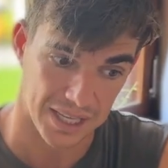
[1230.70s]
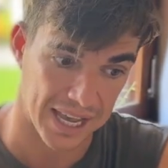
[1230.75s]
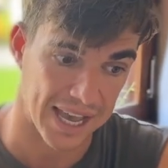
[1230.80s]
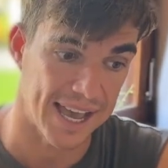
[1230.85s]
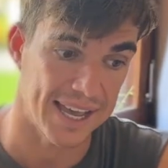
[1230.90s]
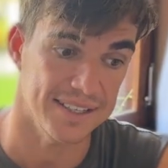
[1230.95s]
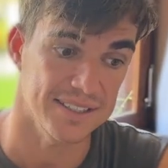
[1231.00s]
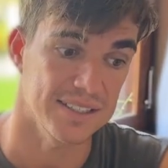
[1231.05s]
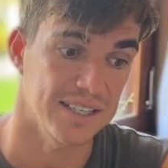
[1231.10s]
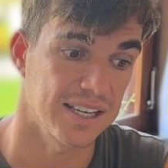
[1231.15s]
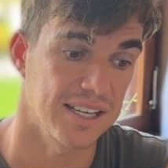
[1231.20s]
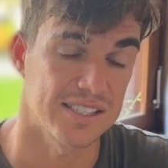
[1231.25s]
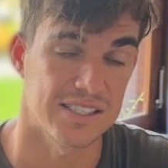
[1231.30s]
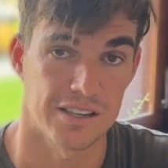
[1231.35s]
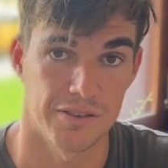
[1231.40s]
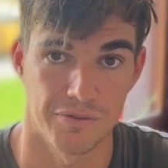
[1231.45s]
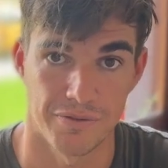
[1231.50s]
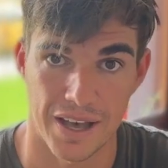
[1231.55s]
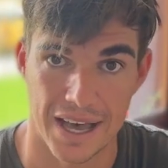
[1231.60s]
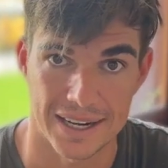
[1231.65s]
And it's
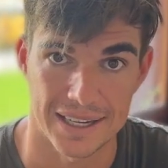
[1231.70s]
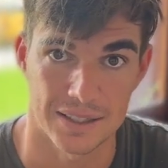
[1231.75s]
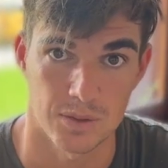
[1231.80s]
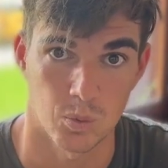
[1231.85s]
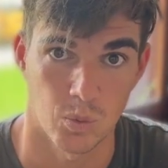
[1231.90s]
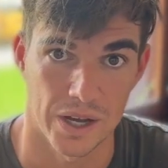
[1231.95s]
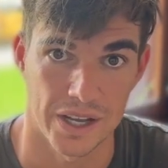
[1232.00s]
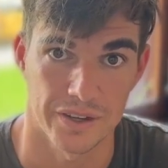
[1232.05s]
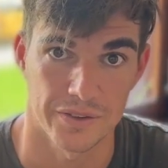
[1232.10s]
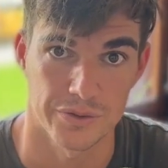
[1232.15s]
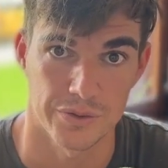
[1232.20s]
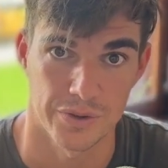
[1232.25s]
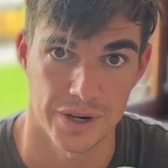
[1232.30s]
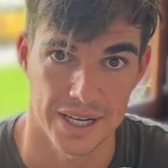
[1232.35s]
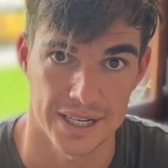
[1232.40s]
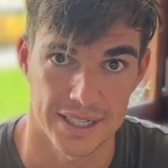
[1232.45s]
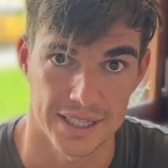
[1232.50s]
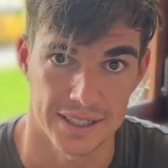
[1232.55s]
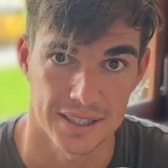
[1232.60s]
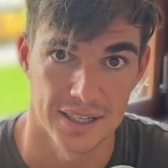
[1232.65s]
a valid way of
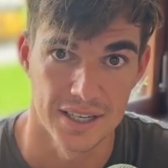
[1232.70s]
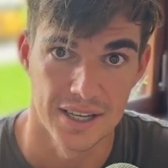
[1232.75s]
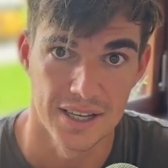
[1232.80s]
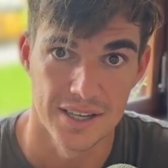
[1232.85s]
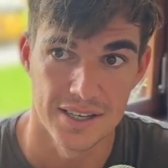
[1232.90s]
trading.